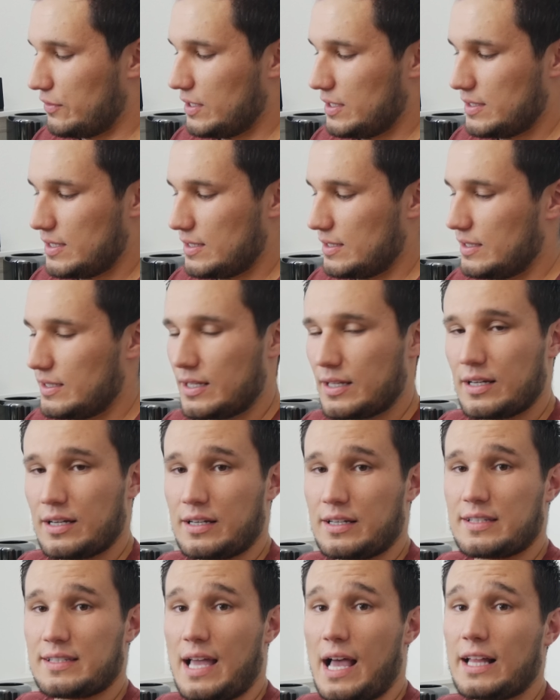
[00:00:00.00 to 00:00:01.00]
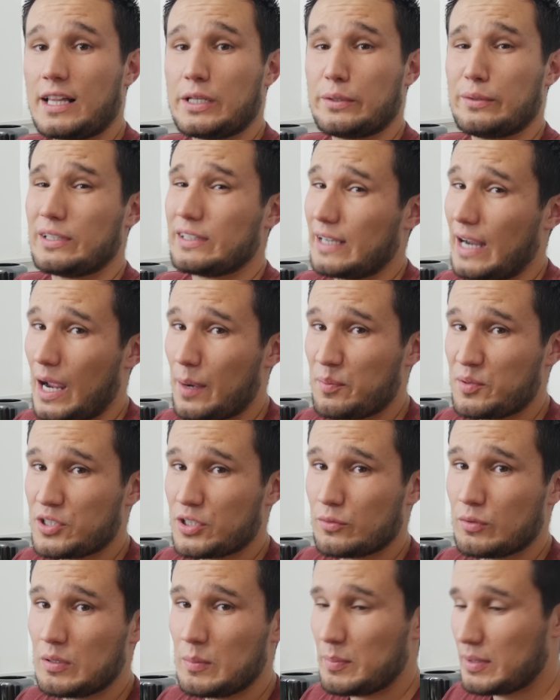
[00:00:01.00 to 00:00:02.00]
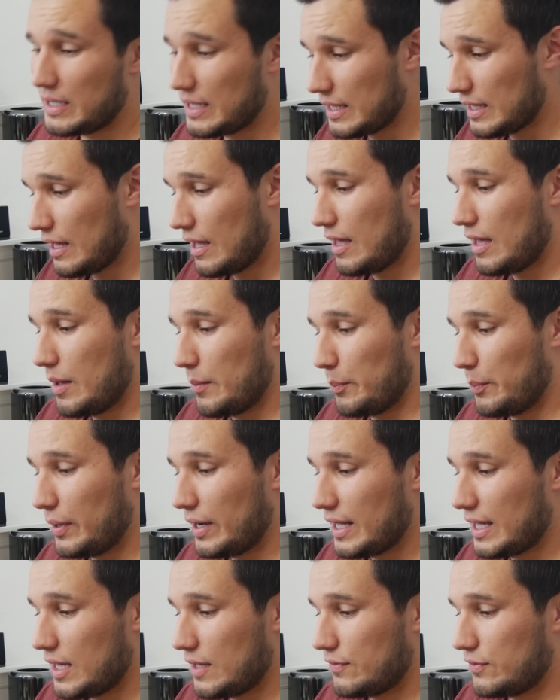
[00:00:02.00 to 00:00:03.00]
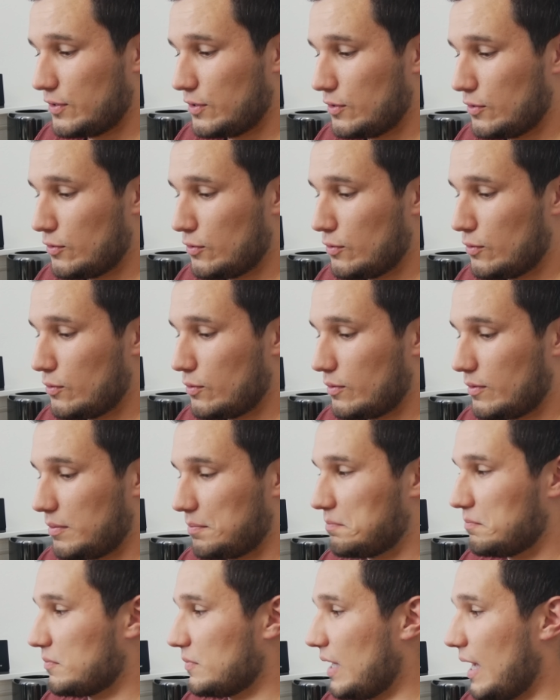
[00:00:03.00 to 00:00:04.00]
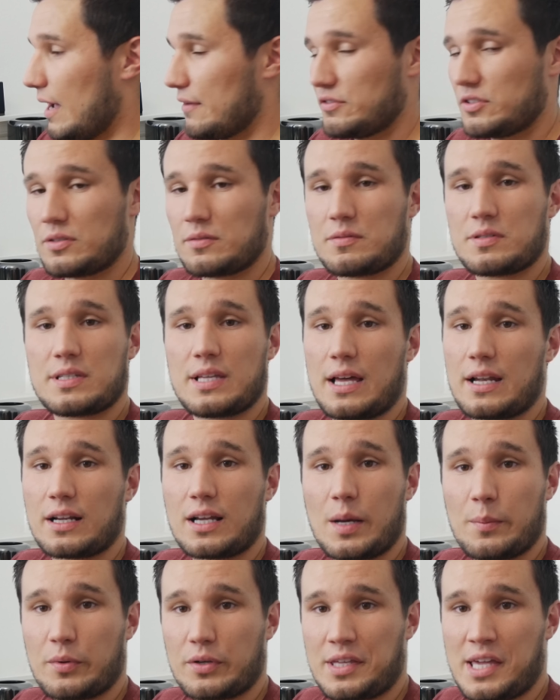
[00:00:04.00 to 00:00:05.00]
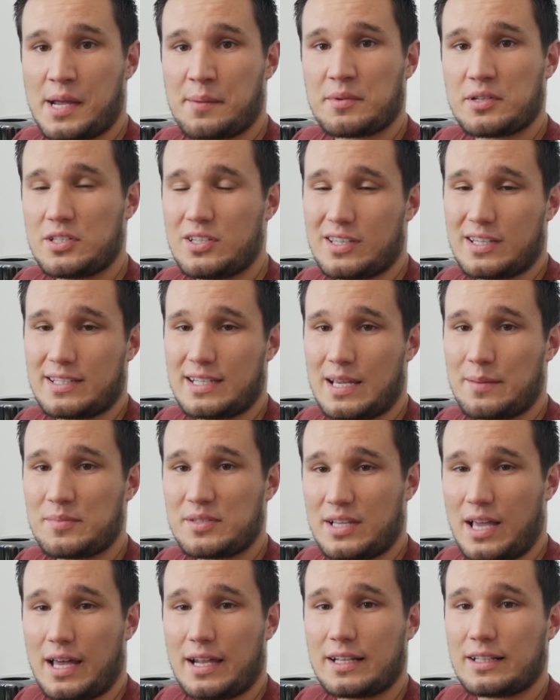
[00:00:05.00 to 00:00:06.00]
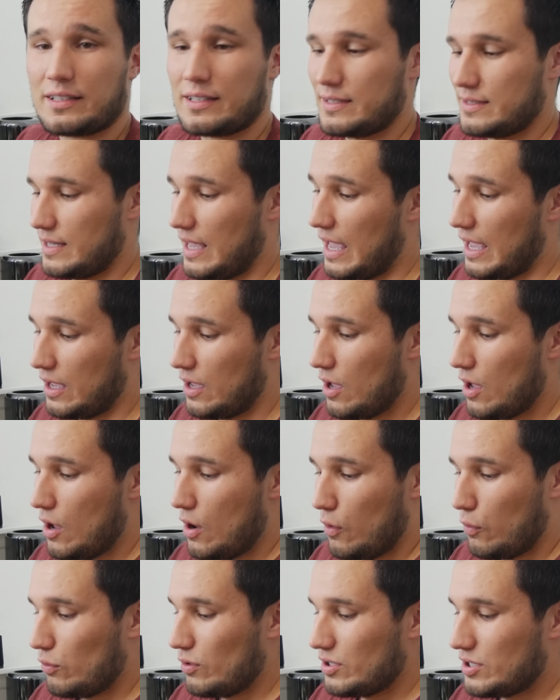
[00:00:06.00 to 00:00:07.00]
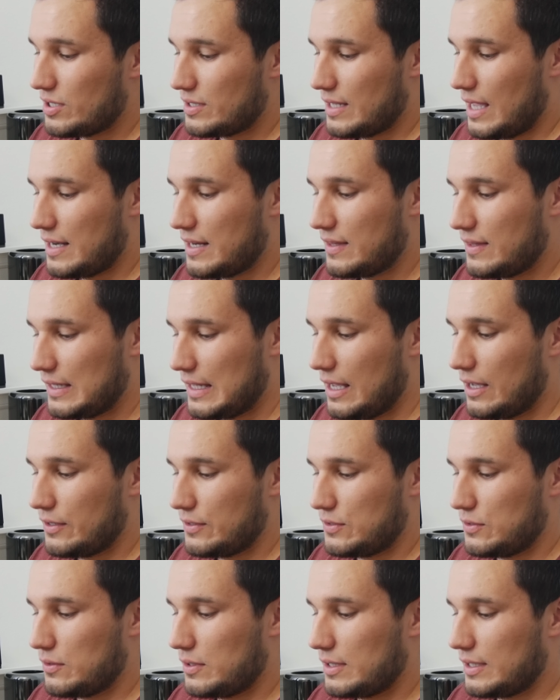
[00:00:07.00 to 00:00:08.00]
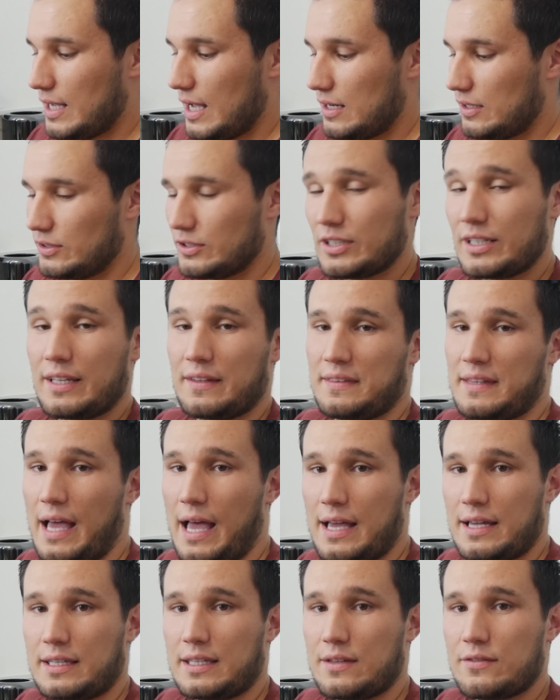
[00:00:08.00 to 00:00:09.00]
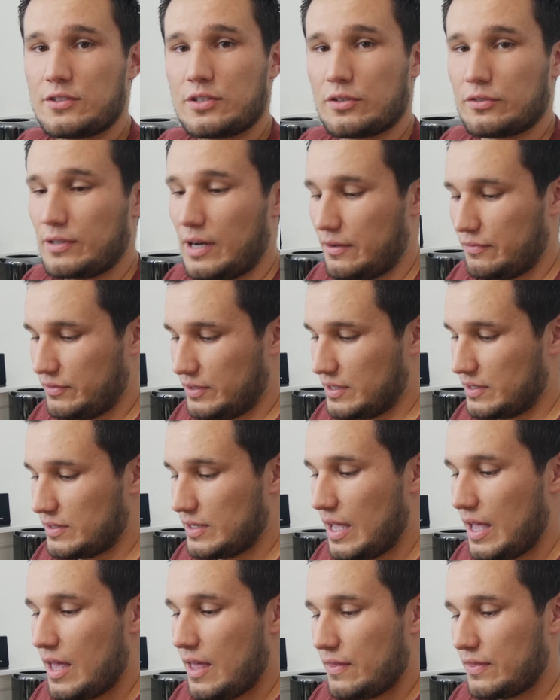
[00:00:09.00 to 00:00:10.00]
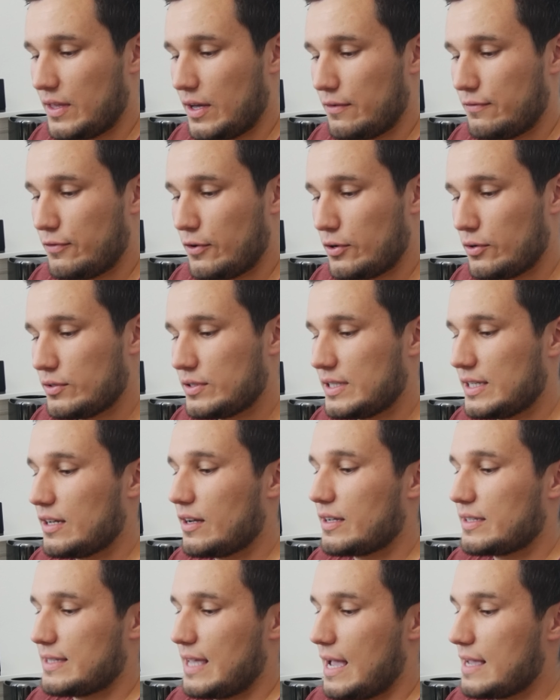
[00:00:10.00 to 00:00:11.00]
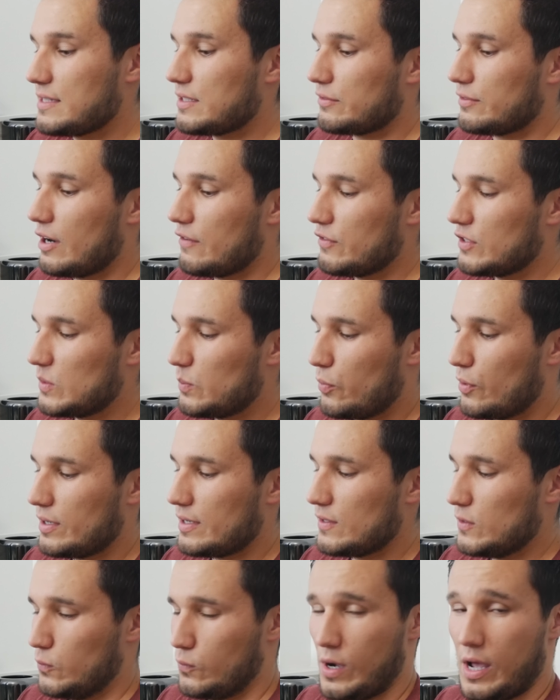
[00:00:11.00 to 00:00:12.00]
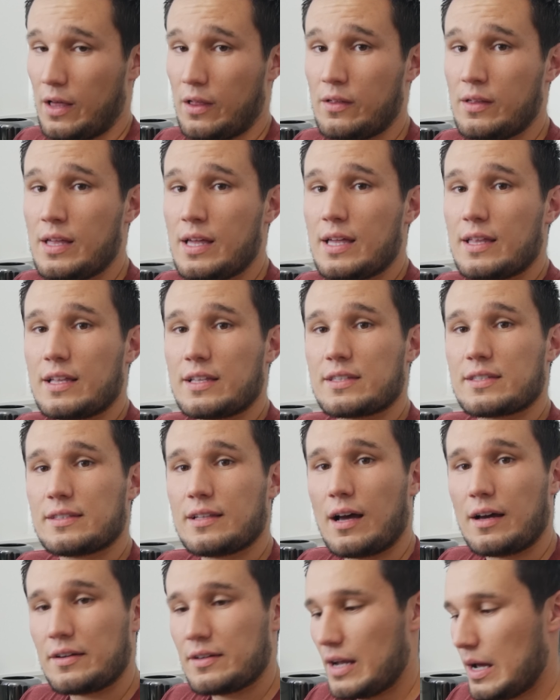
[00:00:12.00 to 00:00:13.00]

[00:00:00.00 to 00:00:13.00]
this isn't exactly what your aperture would be, but if you have to set a couple cameras to the same setting, let's say, or just anything else, you can kind of look at that, it gives you a reference. The Fotodiox has a reference point as well. It's not